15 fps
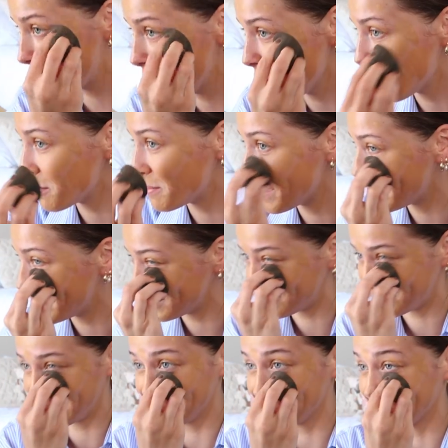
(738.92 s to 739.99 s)
so many
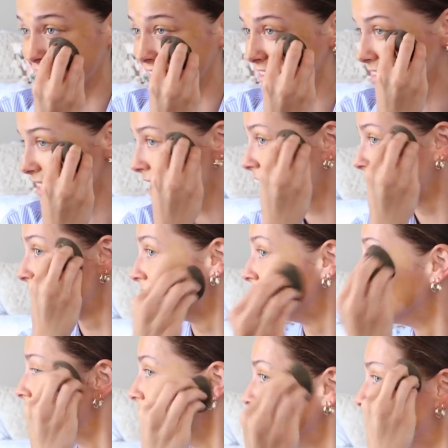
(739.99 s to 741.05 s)
feelings.
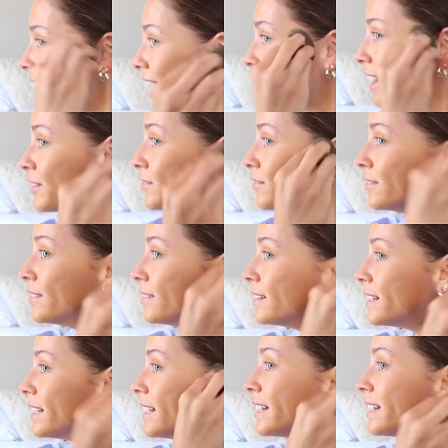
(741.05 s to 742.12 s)
Um,
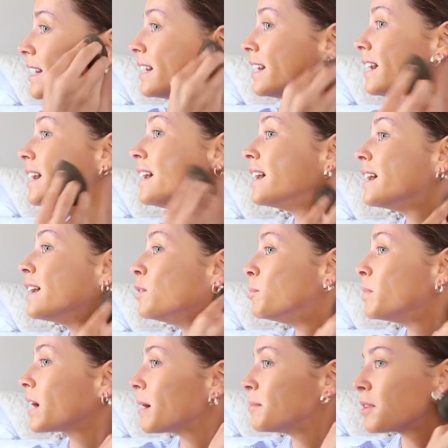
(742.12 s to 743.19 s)

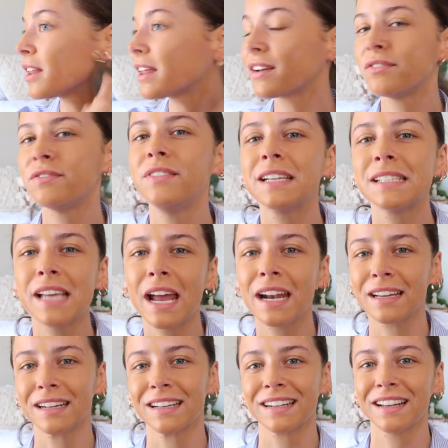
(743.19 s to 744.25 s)
but I'm not like
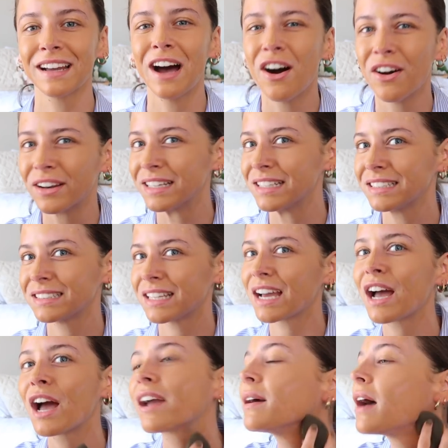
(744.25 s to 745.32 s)
fixated on it.
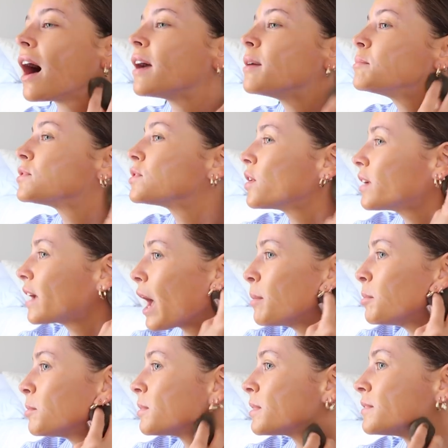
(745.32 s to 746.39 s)
Like I, I'm so
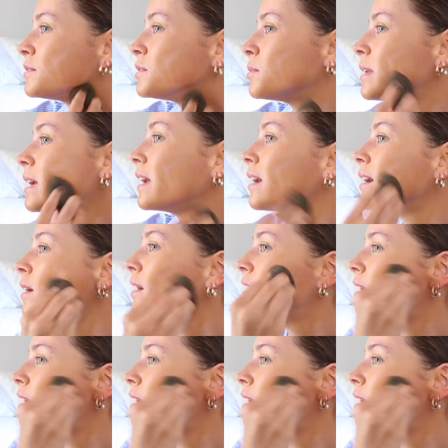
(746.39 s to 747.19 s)
capable of doing